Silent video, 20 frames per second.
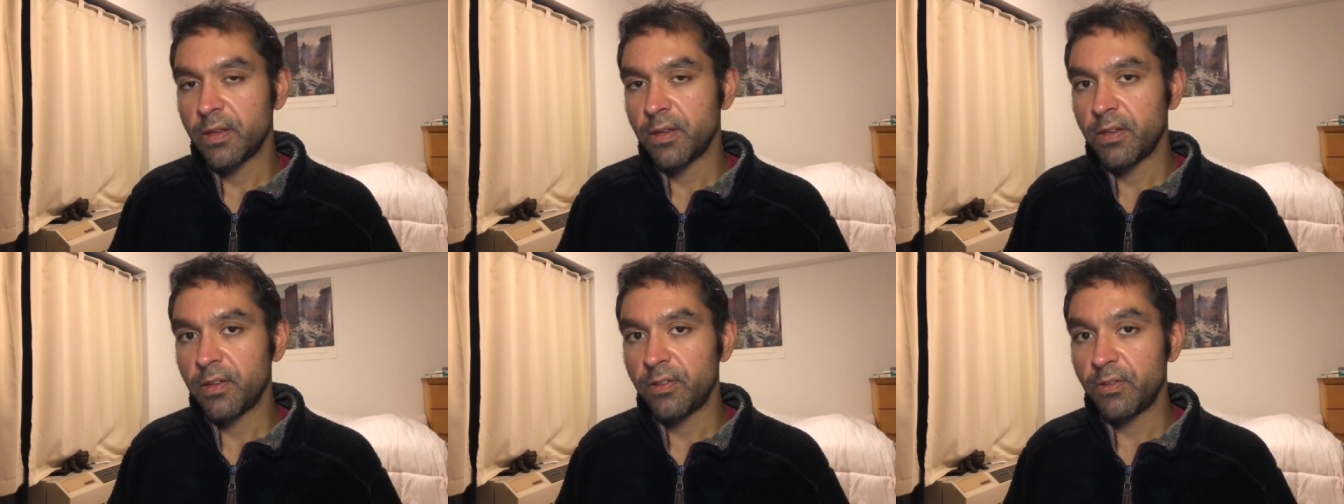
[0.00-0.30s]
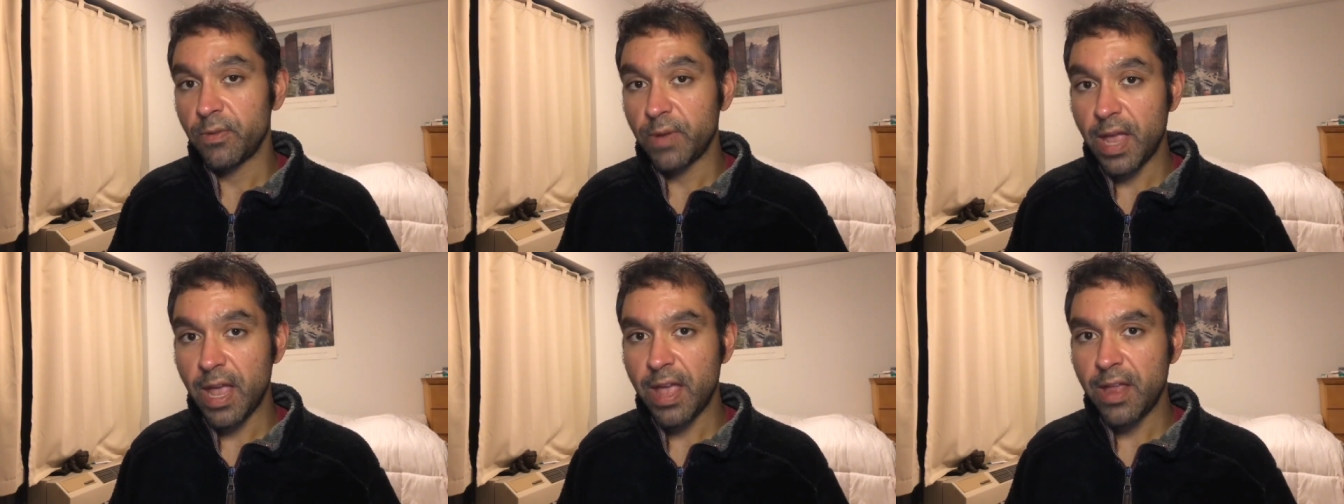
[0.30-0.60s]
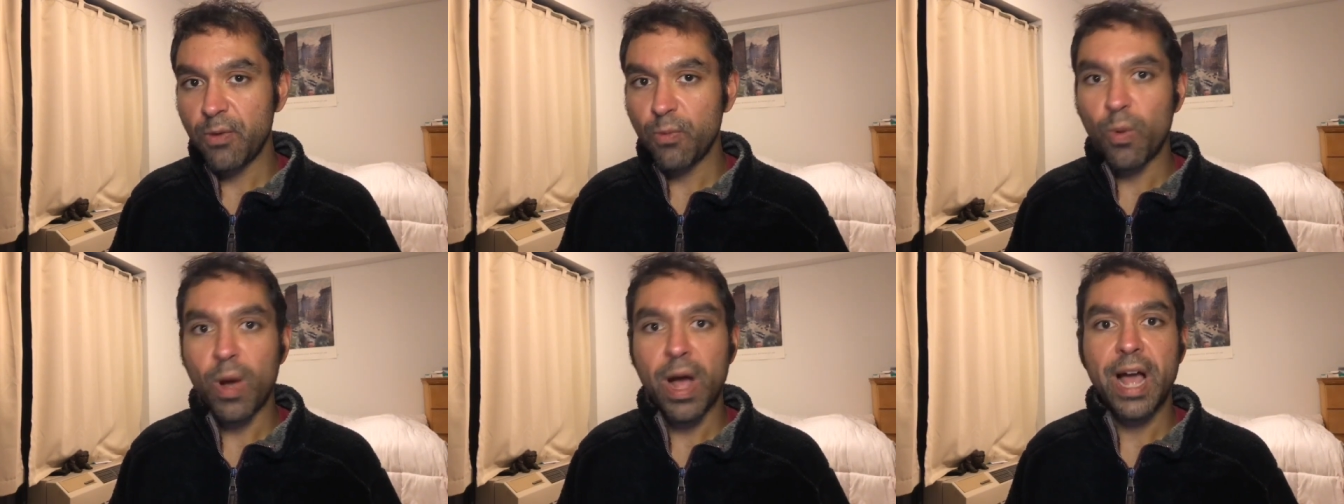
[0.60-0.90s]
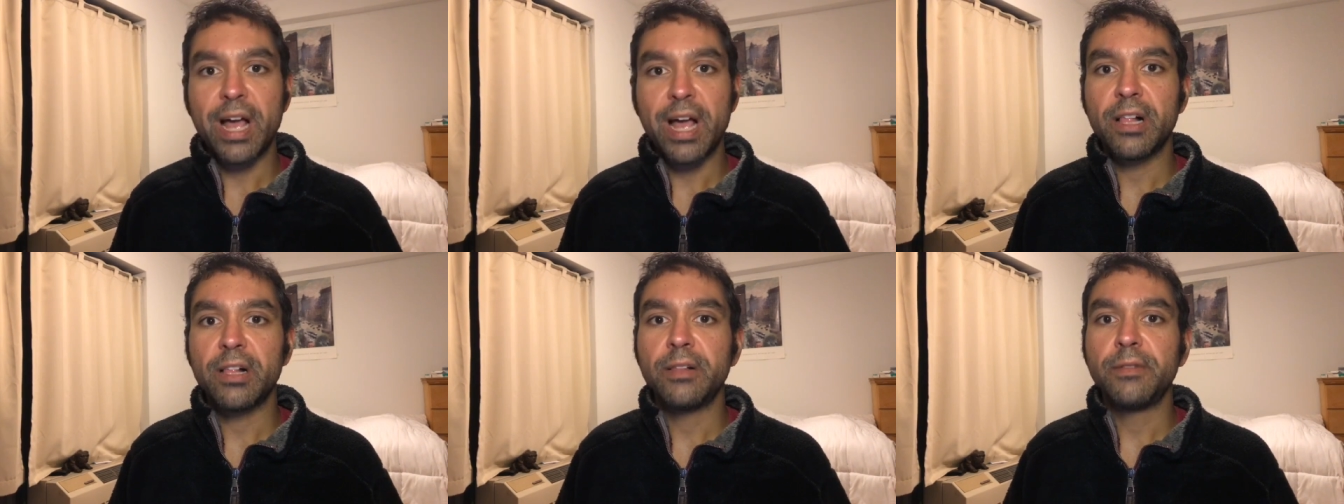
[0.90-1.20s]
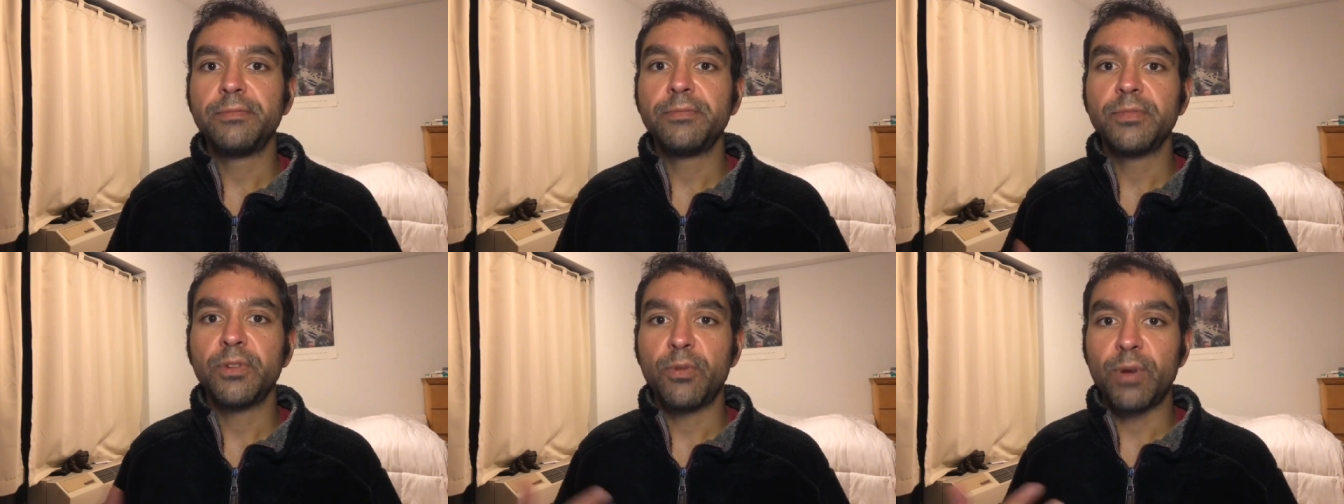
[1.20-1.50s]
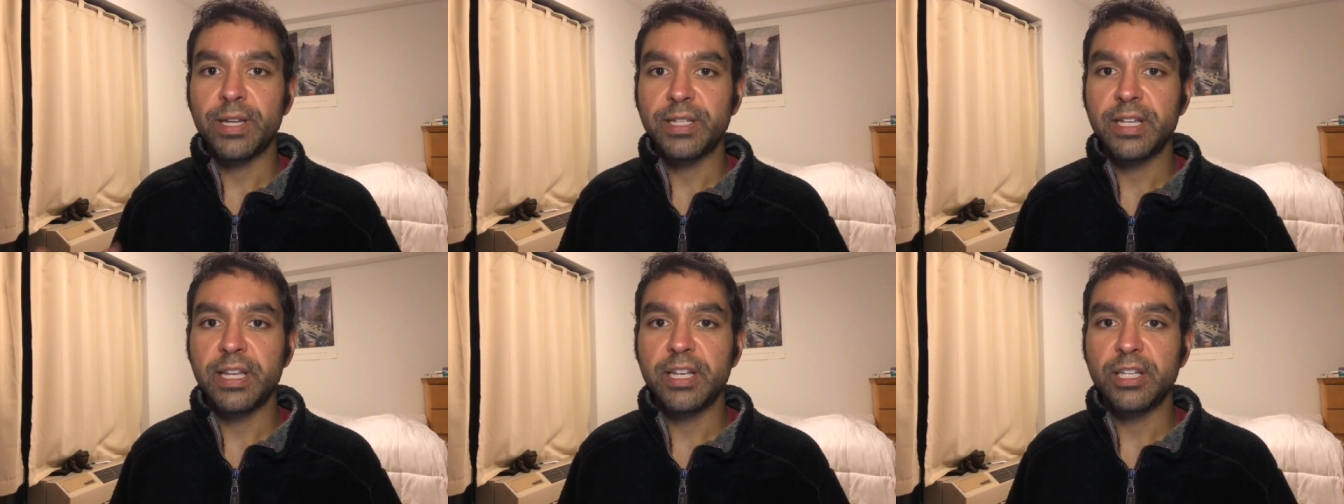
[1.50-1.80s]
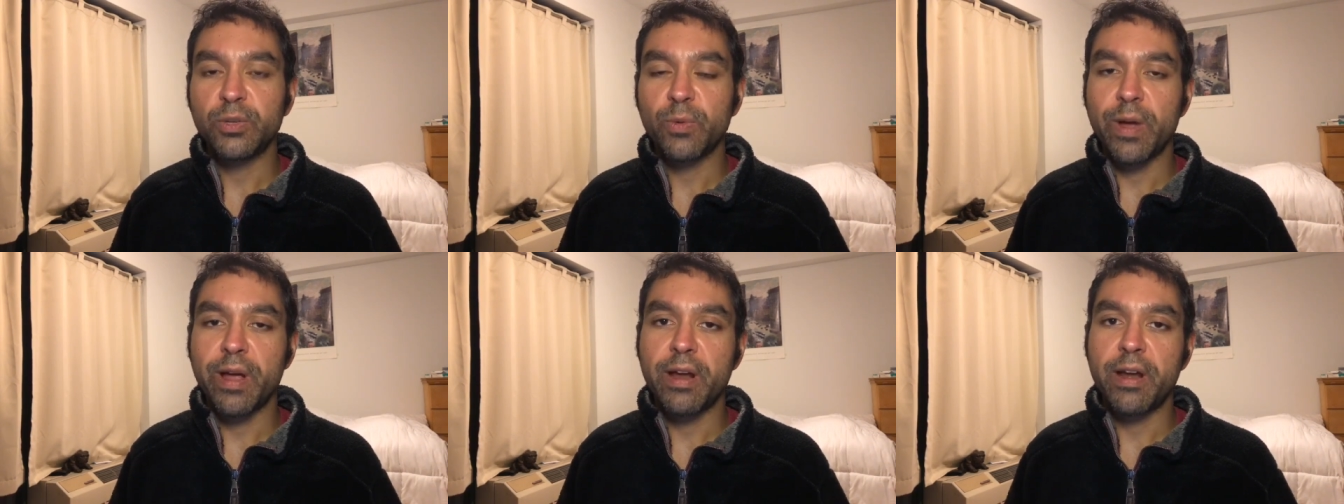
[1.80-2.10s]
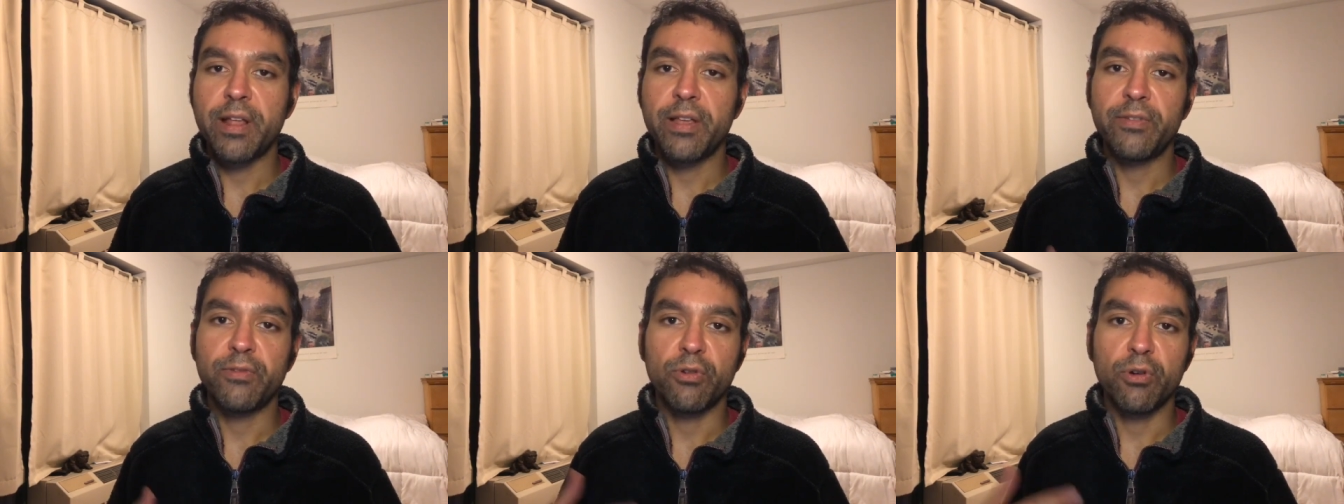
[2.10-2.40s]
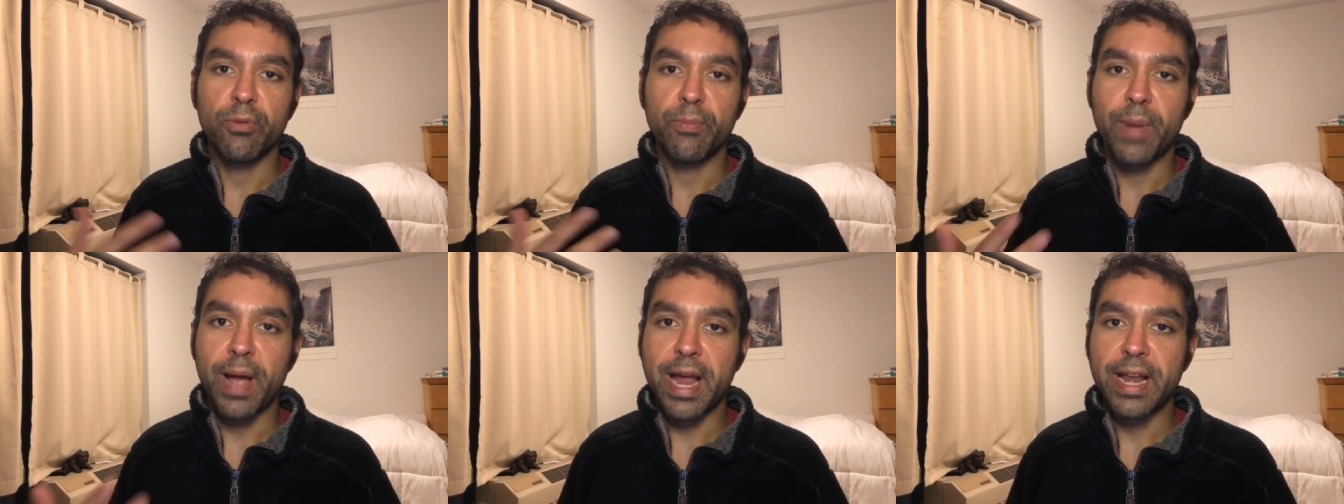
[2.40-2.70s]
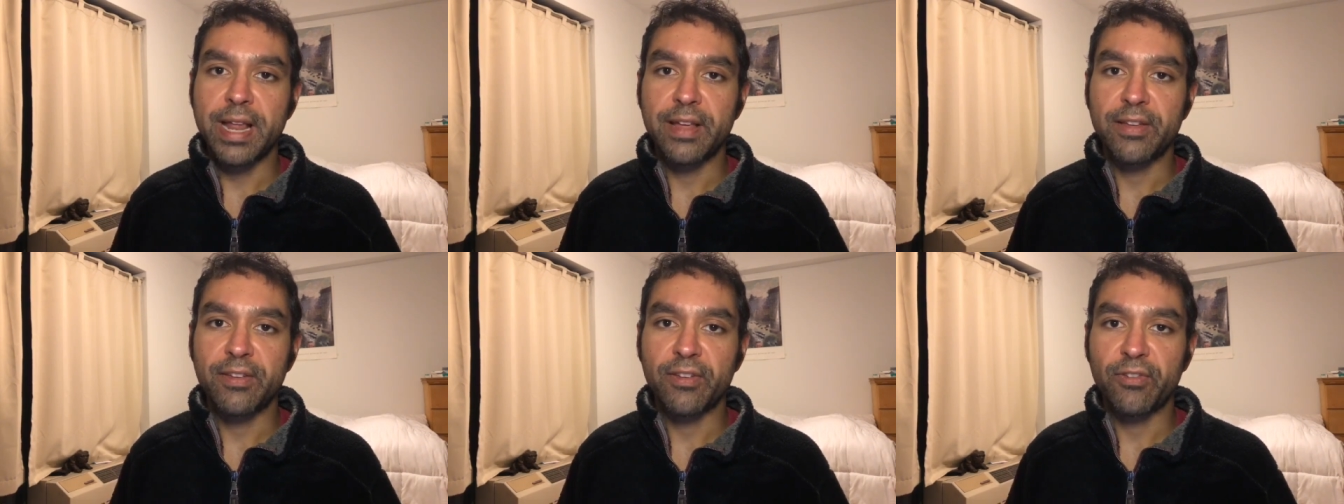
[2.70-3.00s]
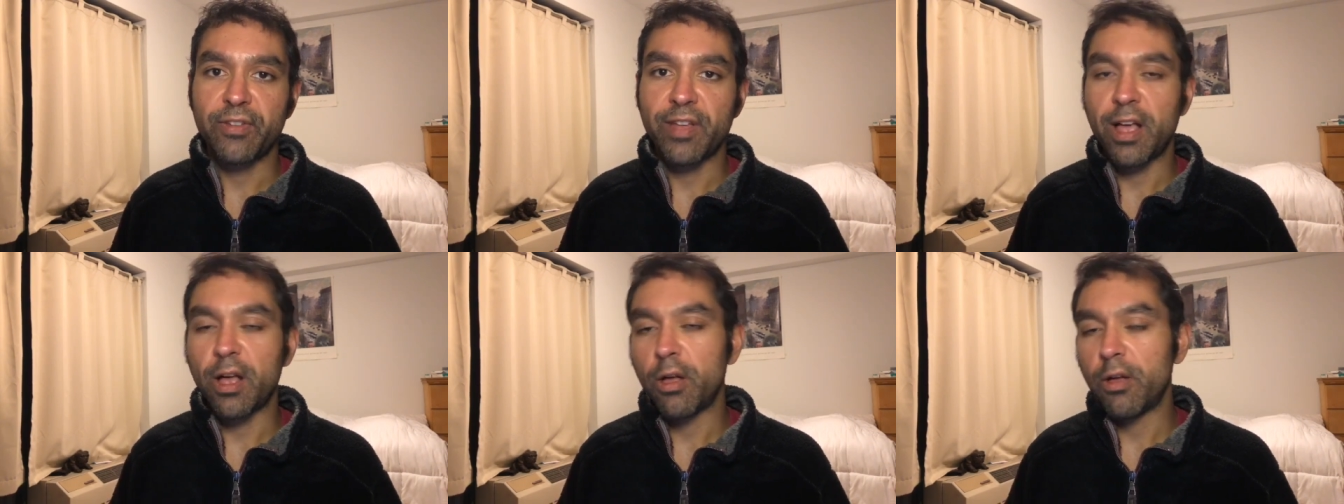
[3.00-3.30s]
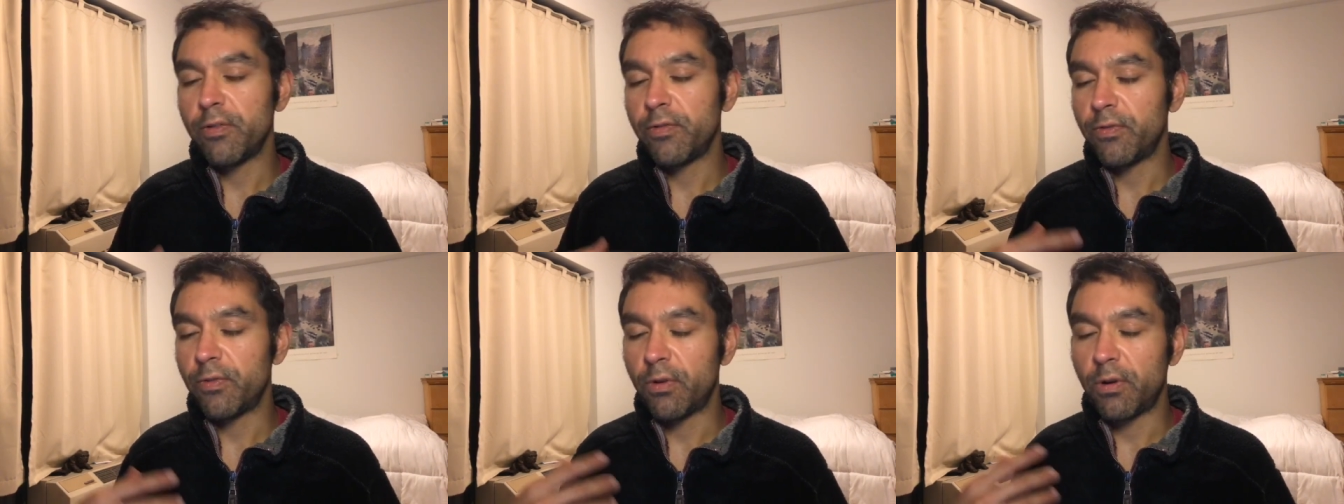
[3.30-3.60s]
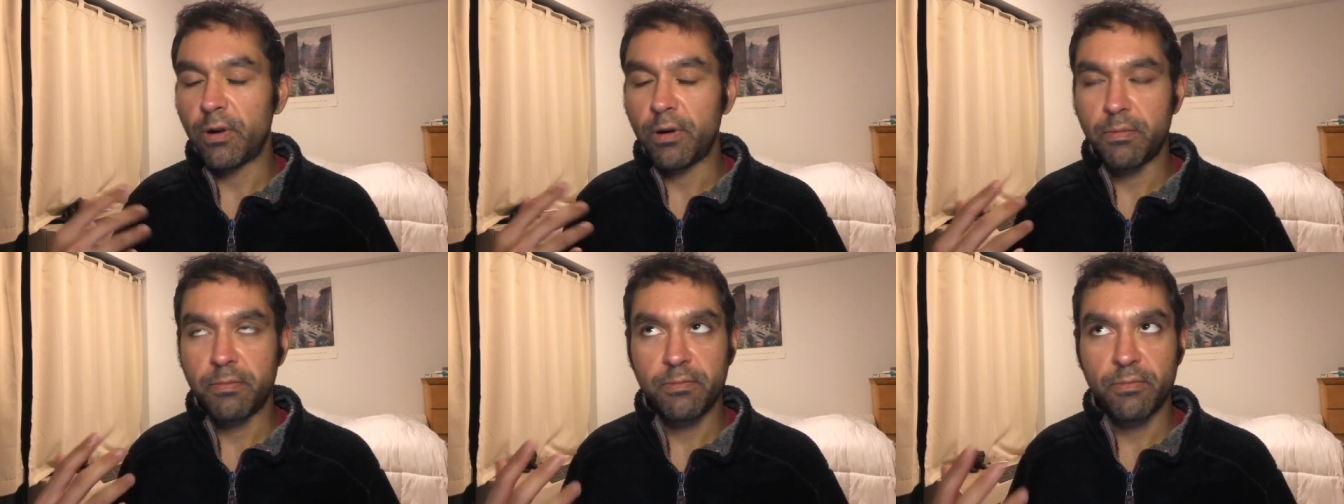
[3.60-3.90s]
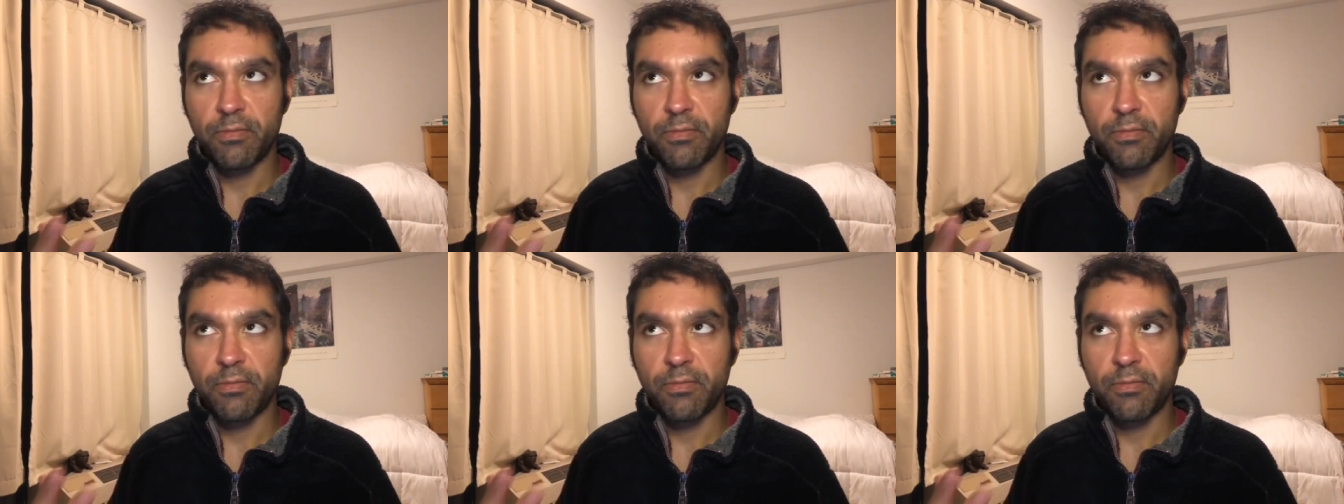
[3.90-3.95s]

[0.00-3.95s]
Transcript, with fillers: So again, while resting as awareness or abiding as self or